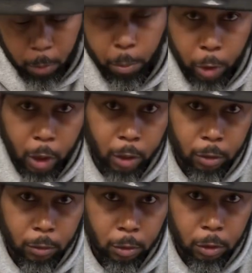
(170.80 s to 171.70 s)
But
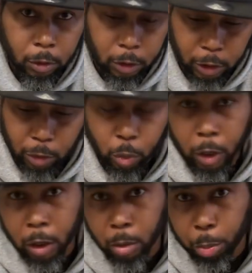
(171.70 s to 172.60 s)
since we
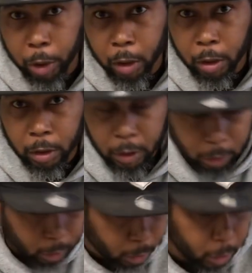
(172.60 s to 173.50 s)
are comparing this
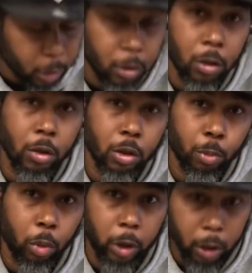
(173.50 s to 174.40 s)
gun to the
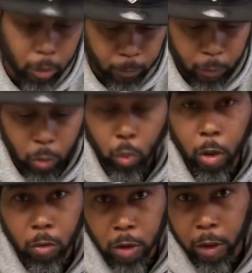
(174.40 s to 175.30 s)
SprayIT, we're
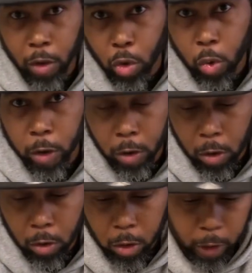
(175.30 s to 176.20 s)
gonna take a quick
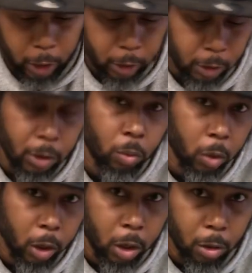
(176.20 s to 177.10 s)
little look at it, see
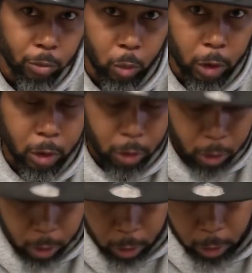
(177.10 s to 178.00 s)
what comes with it,
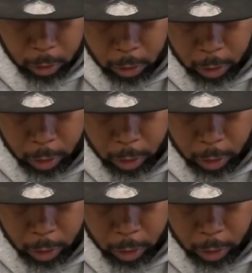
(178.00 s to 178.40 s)
and then